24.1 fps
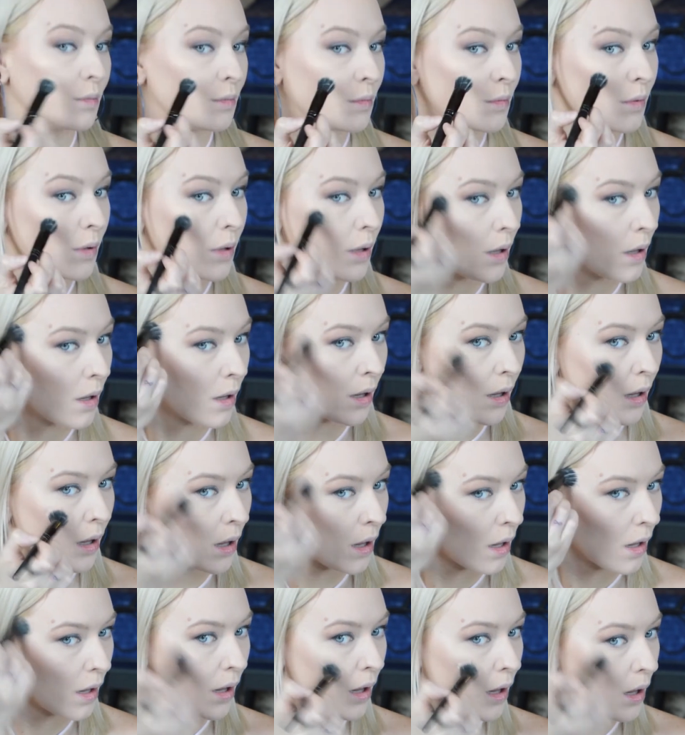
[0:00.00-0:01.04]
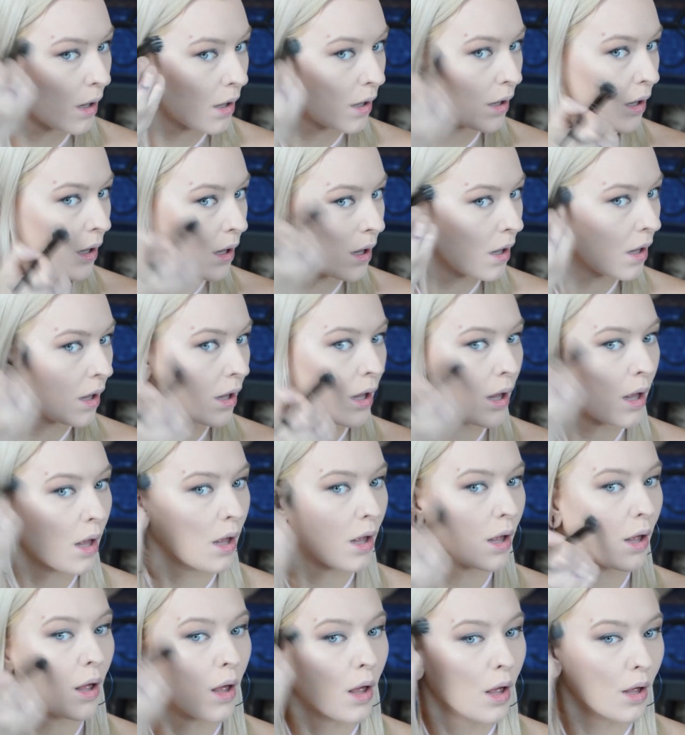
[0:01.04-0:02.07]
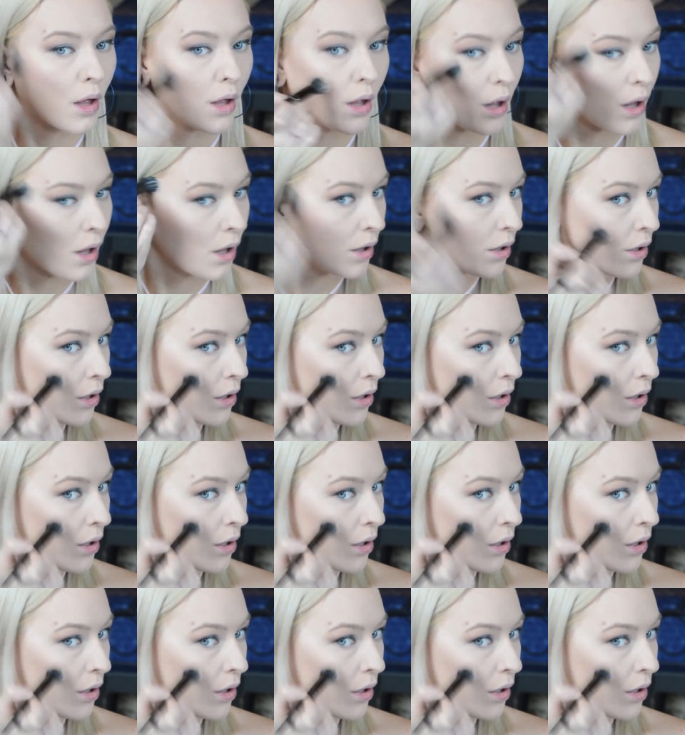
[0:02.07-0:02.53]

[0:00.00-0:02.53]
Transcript: I'm going to take this e.l.f. small stippling brush.